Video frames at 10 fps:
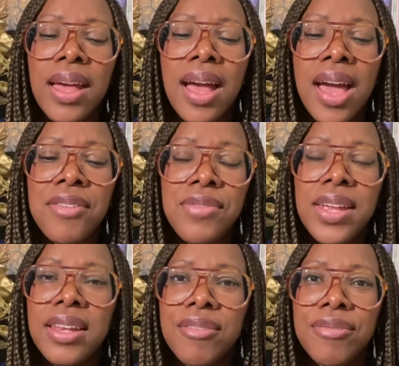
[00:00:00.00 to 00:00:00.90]
I
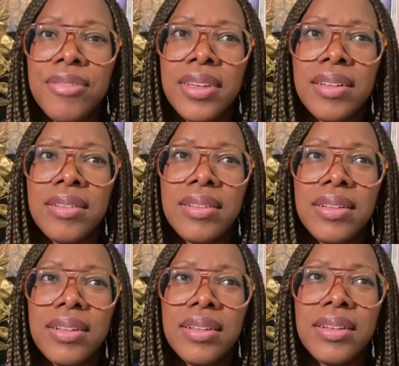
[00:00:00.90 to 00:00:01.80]
really feel
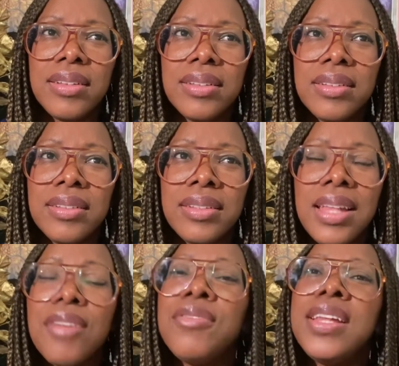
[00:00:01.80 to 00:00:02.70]

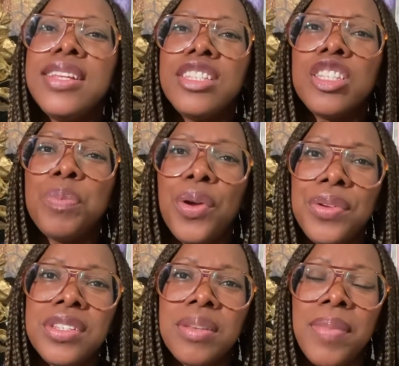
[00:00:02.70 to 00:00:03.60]
that really
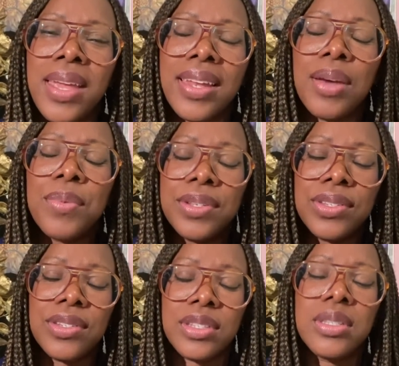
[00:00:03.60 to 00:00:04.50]
spoke to me, and I
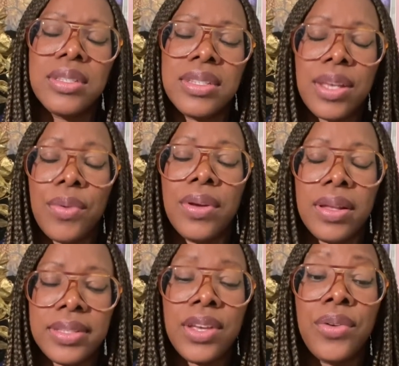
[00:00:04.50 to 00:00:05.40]
want to
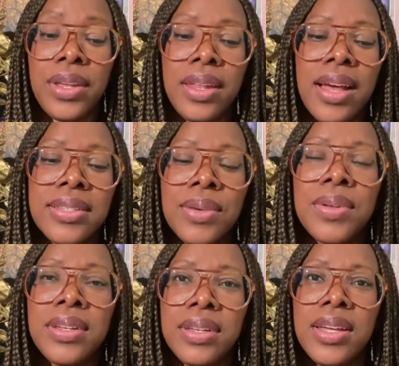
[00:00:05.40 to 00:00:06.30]
tell you that. I
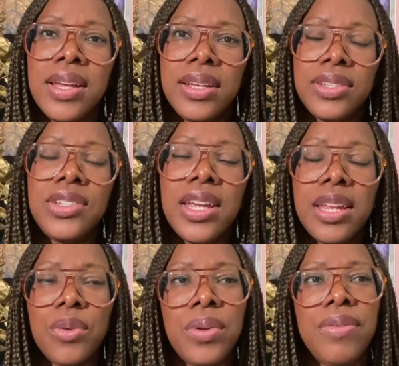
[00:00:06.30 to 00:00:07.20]
want to share
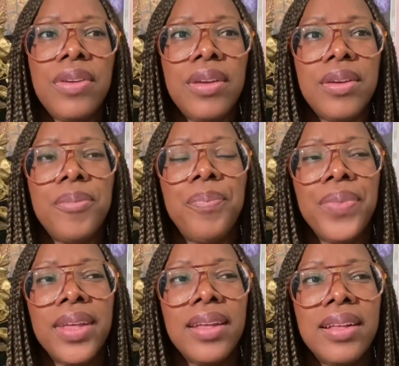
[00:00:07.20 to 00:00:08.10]
that with you.
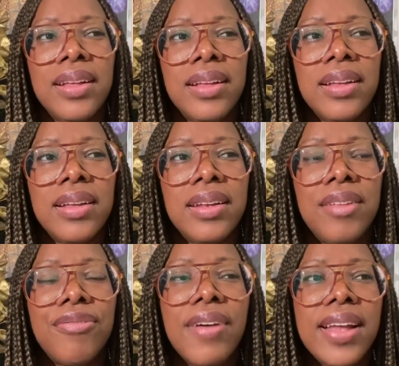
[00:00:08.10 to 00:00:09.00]

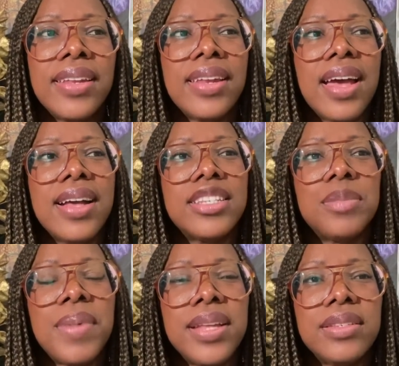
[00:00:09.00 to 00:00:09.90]
The fact that I had
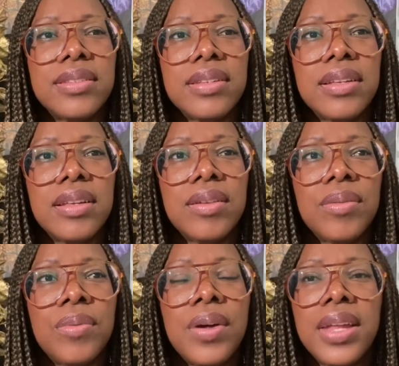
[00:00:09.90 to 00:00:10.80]
spent
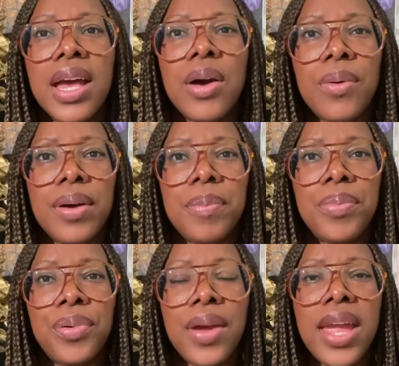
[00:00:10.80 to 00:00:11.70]
1 hour
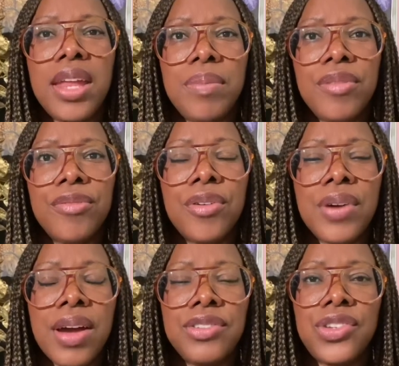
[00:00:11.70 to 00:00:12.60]
praying before
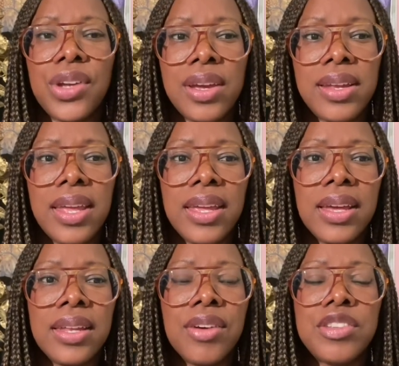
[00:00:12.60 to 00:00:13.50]
our journey,
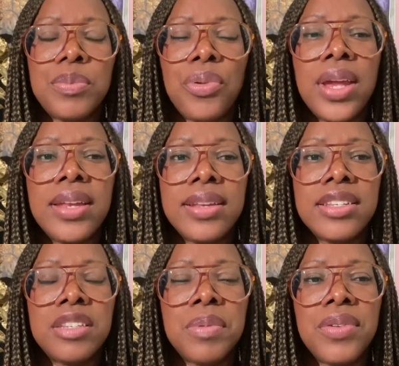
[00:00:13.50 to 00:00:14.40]
and I was praying in the
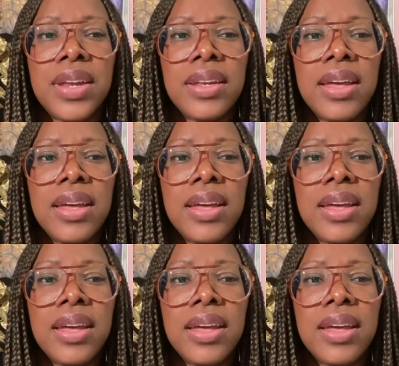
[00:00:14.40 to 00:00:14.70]
Spirit,